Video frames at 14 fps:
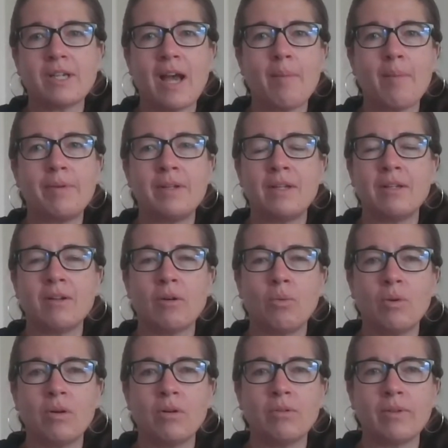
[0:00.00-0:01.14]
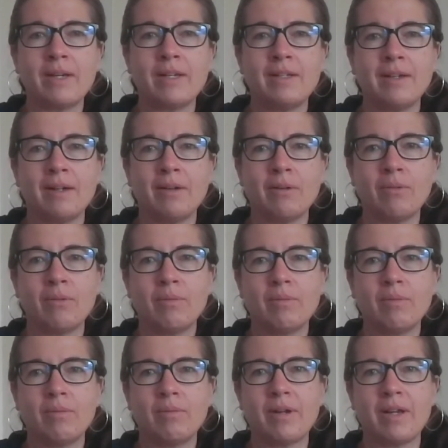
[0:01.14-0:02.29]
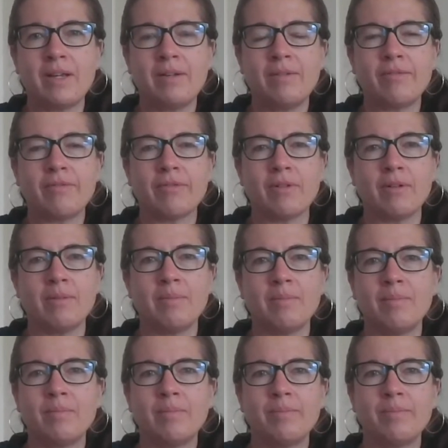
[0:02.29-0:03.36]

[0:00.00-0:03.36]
happening in our world right now, right? From